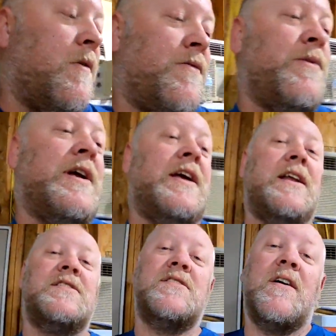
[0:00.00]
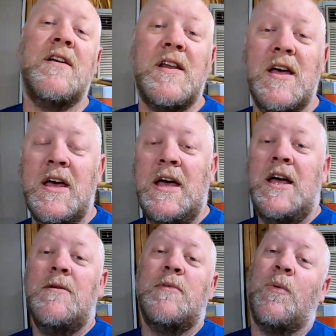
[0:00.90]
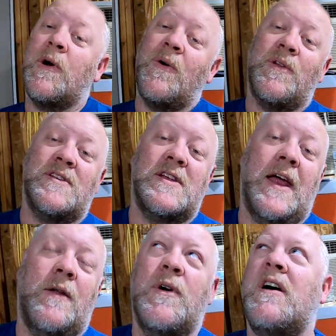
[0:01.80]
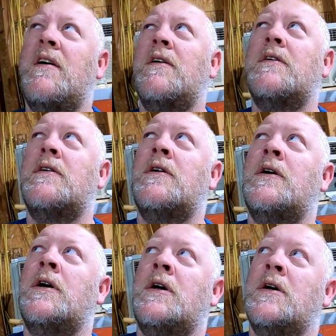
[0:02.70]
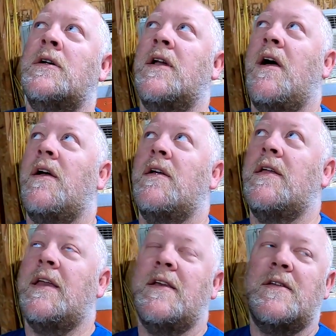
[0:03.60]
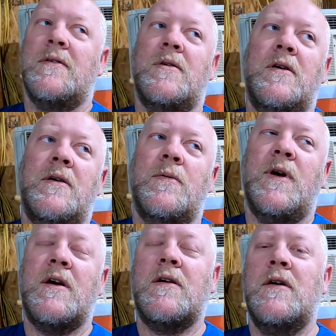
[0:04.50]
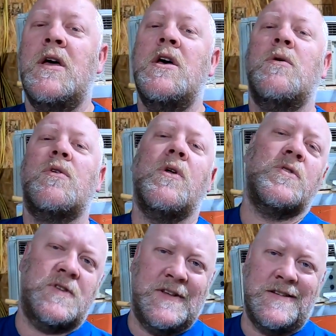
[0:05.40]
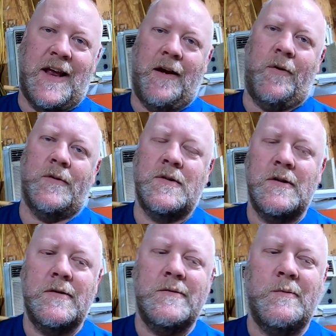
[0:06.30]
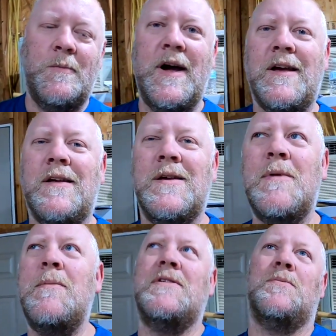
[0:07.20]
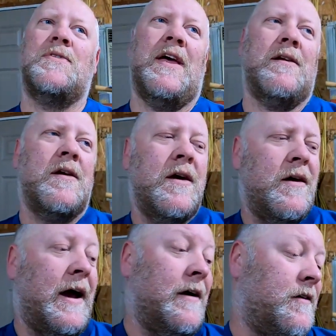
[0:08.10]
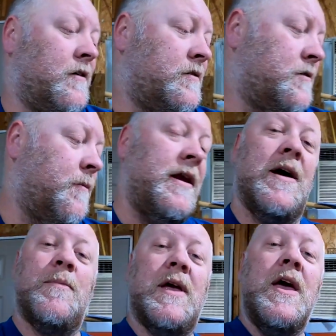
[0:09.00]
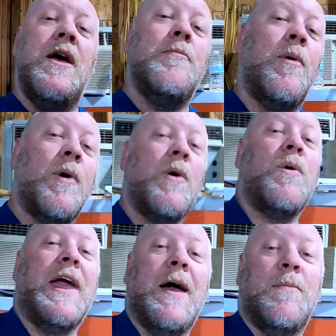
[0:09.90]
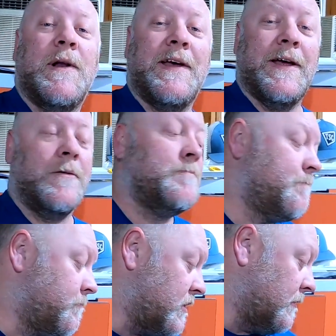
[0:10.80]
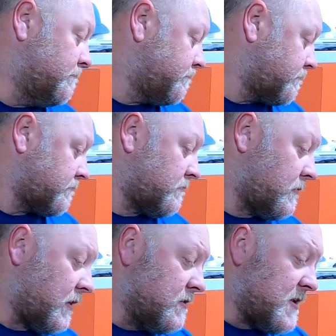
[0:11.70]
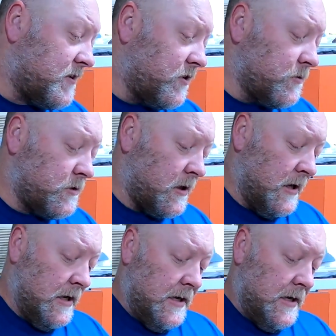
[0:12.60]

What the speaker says: Hopefully we can get it started. But we're going to the sand. Well, we're not close to the sand dunes. There might be some sand. I don't know. It might not be. But we're going camping again. So stay tuned